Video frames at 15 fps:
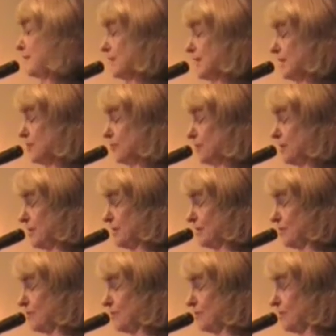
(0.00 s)
of the country.
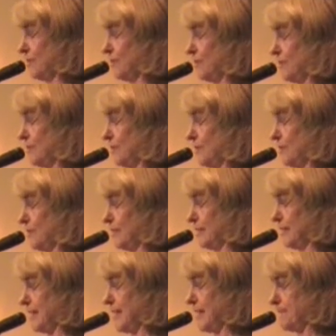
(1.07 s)
So this is very, very
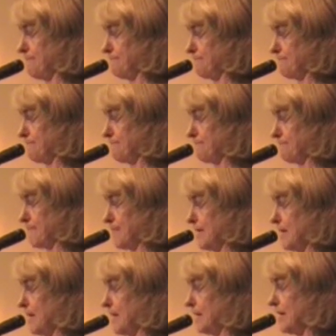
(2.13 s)
sad.
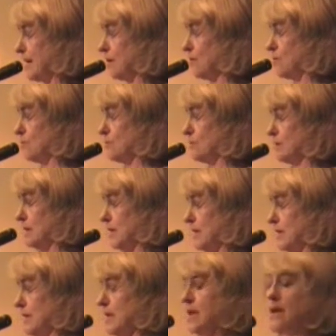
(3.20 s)
Now,
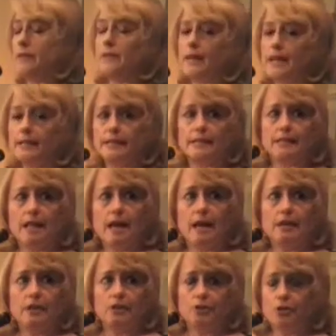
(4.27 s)
the next
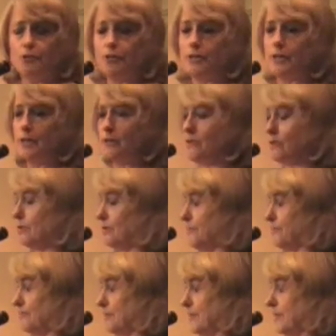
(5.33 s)
slide shows
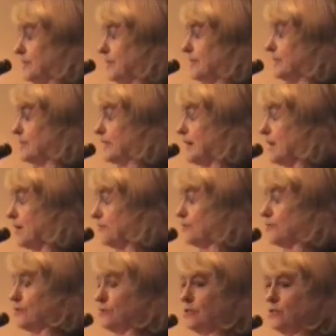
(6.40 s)
another citizen
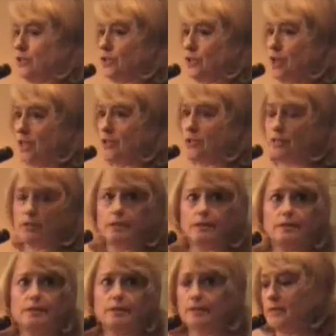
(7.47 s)
effort to change
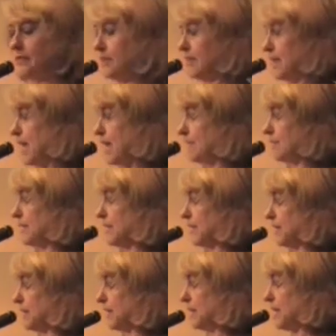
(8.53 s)
this. This is the
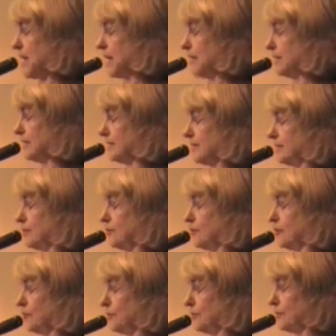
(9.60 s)
Abigail Alliance's
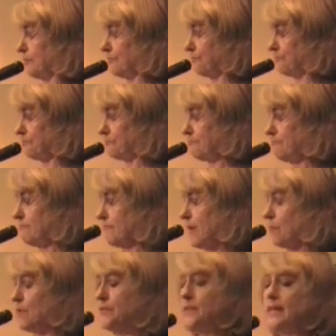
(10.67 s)
suit.
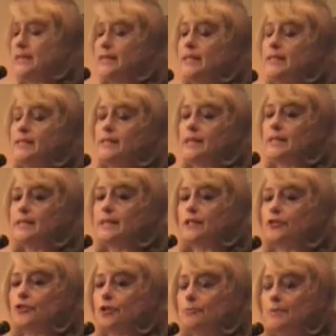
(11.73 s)
And what they did is they
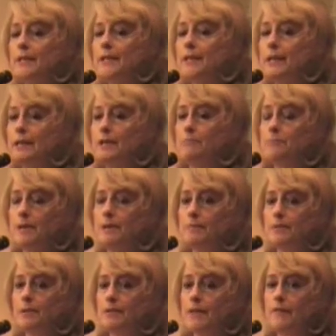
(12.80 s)
said terminally ill
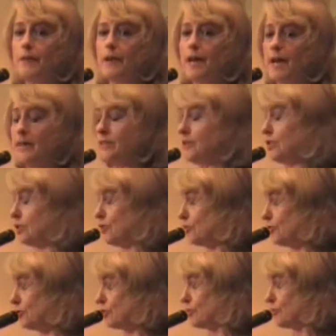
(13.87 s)
people have a
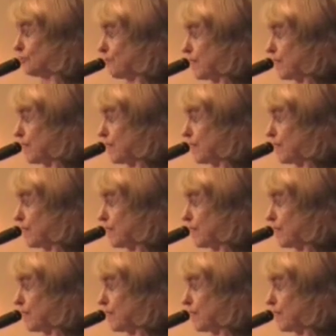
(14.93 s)
constitutional